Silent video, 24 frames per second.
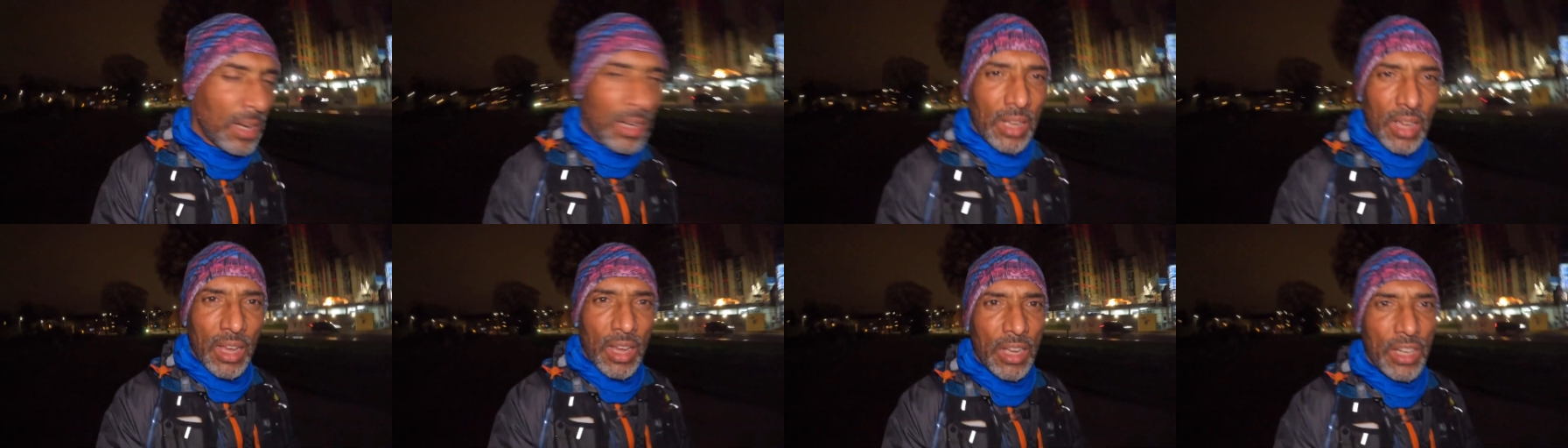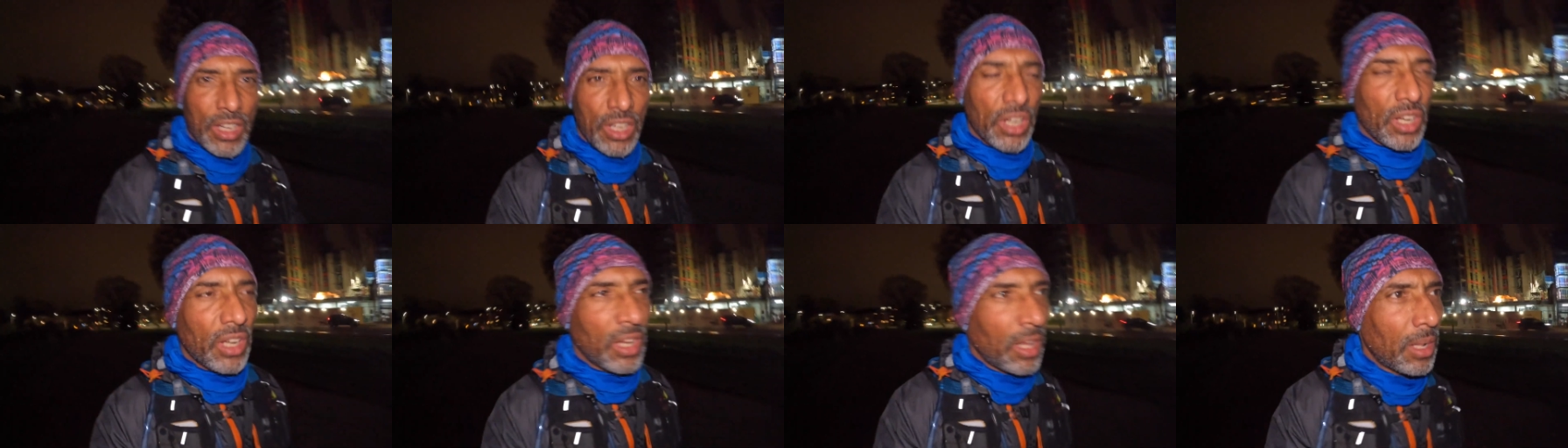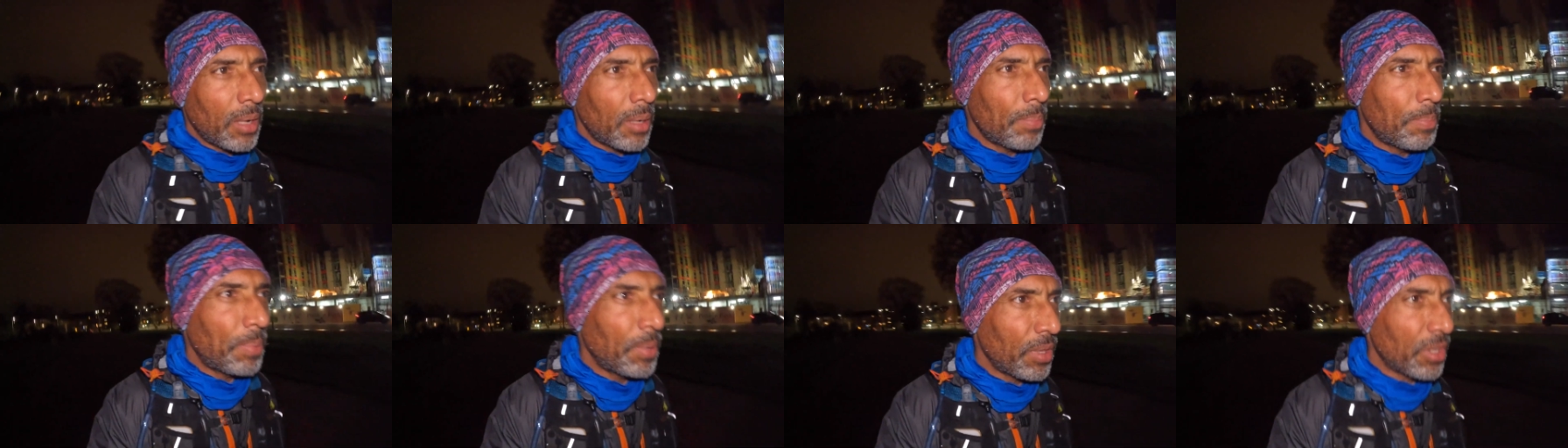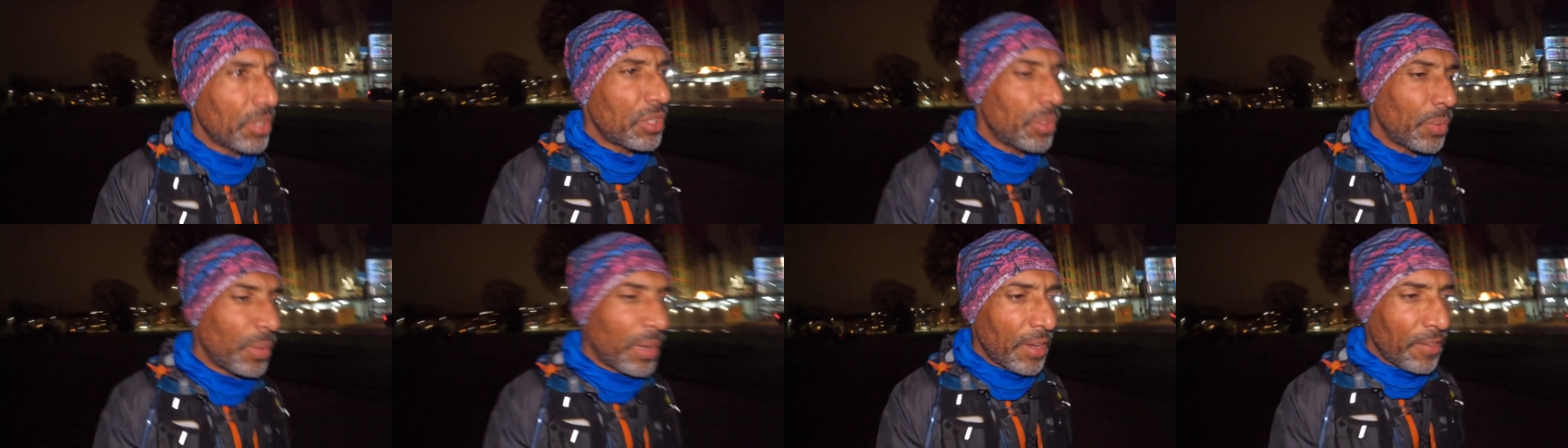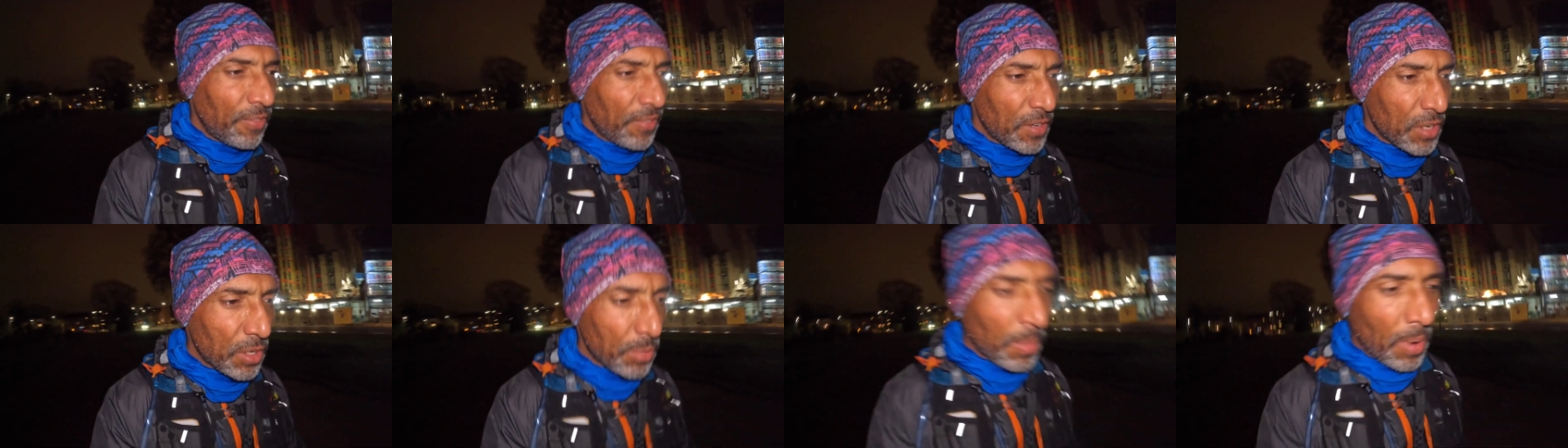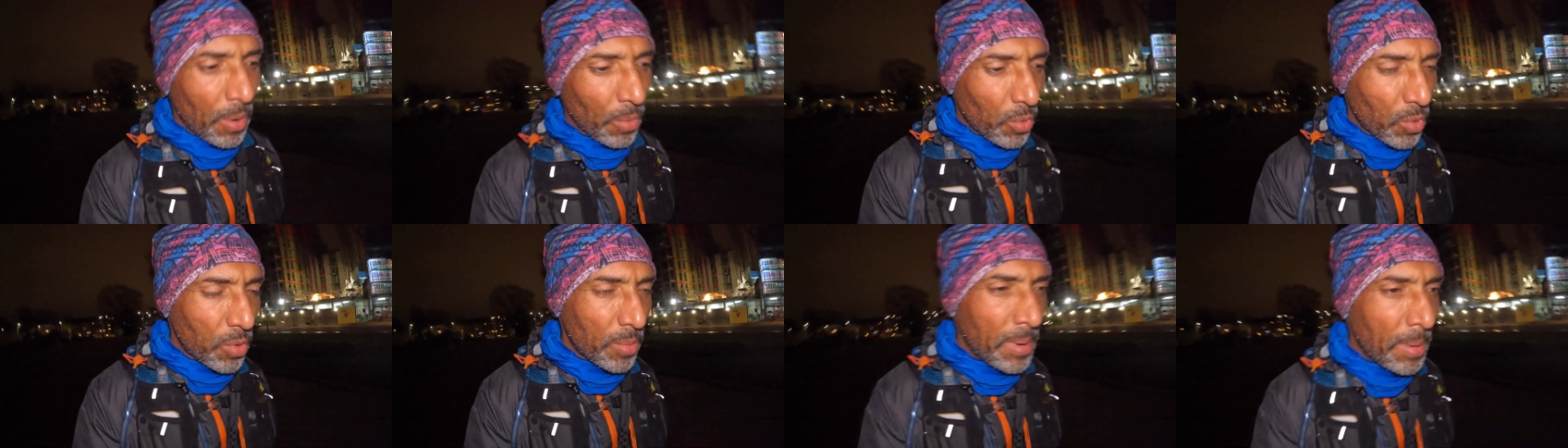I shall put this away, finish my
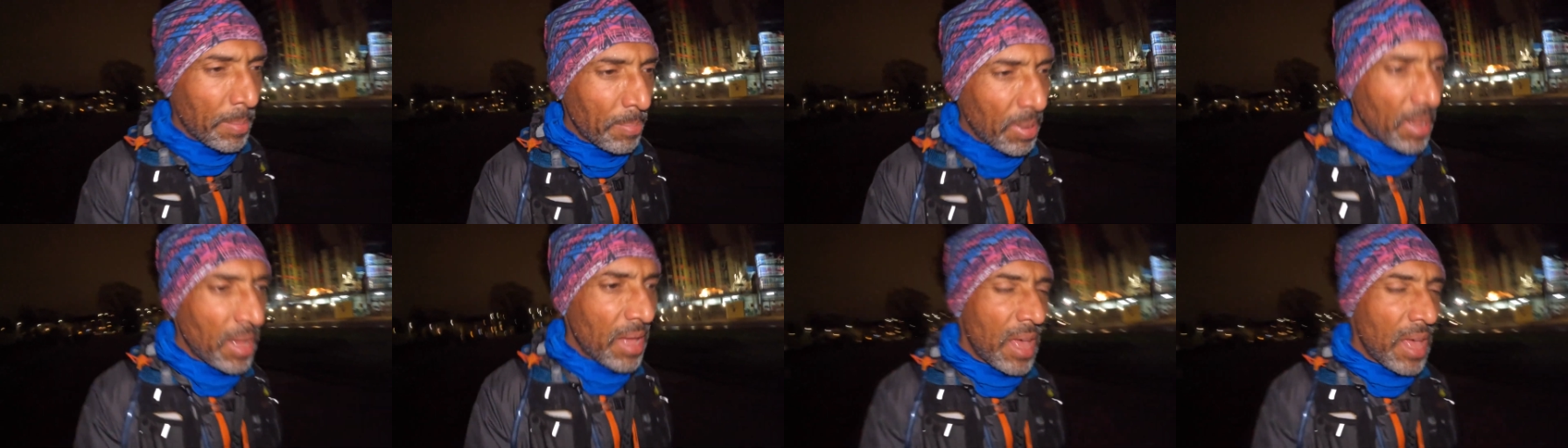warm-up,